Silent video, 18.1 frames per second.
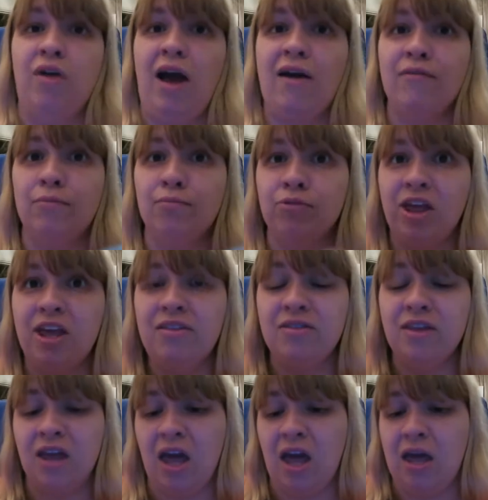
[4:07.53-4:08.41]
Haven't
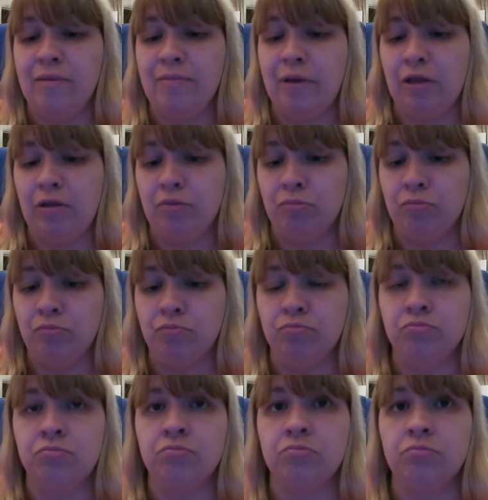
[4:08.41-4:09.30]
played the game and
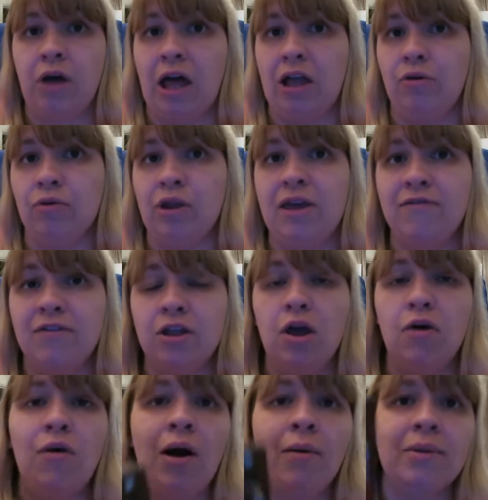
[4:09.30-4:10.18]
I don't
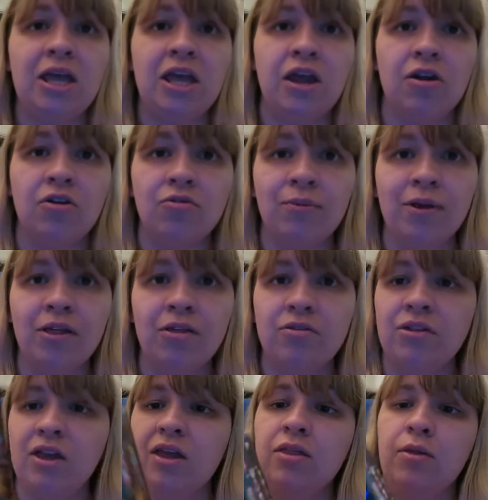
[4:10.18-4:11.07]
even know how many years, but it
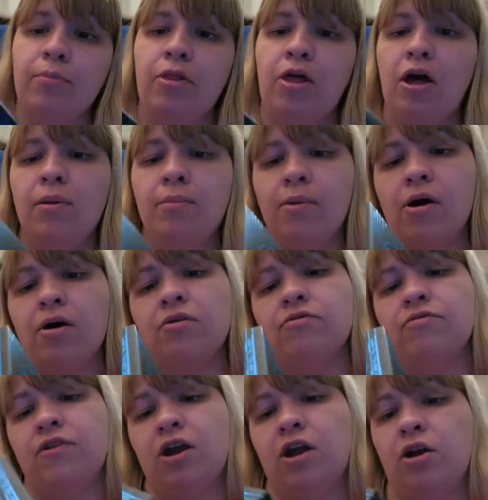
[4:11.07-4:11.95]
looks like it's a blind
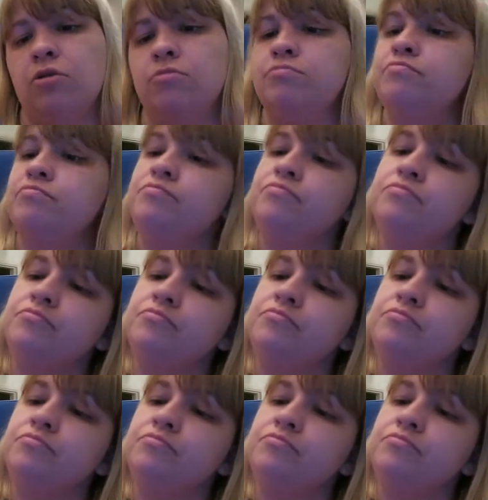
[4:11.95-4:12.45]
box figure.